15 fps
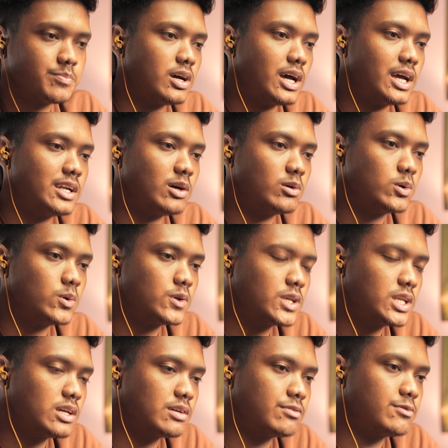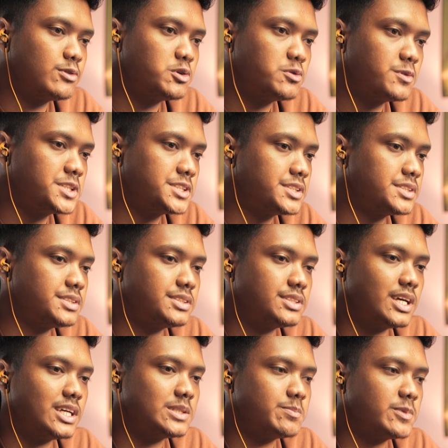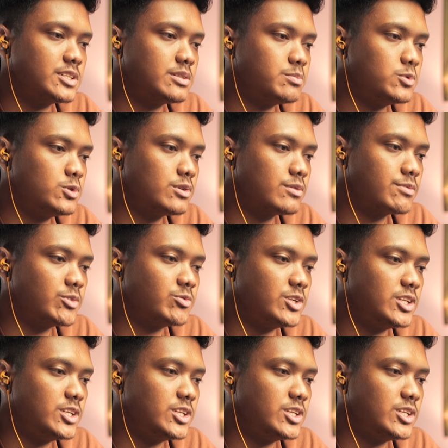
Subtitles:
I downloaded a few versions as per the mood of the